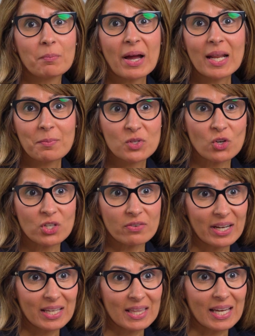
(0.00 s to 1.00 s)
My name is Dr.
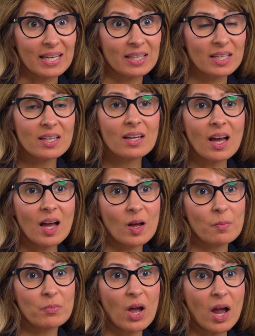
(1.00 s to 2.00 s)
Thaker.
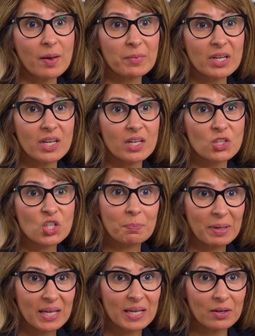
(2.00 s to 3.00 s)
I'm a
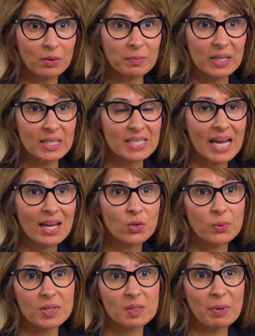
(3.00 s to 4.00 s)
GP here at Midland
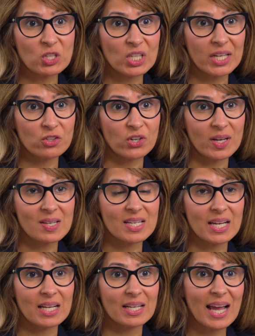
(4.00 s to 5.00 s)
Health with a special interest
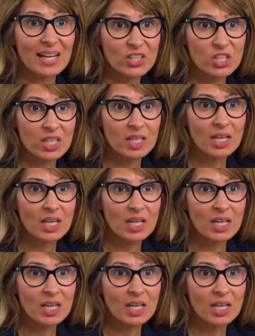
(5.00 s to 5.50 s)
in allergy.